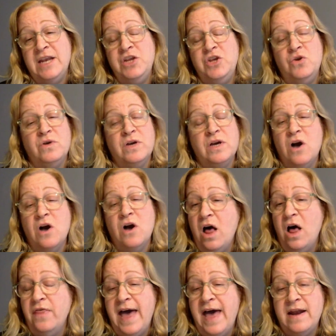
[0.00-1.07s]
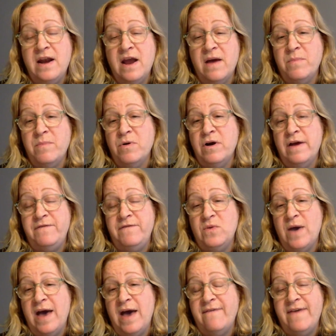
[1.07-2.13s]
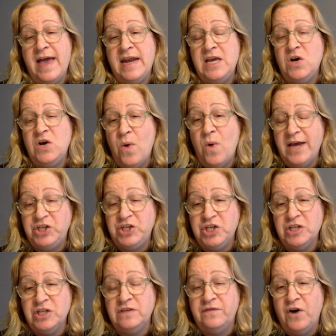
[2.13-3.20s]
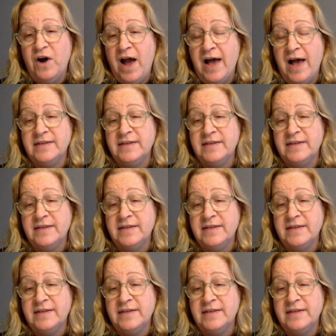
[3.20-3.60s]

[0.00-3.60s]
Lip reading: you can call that number if you have any questions for us,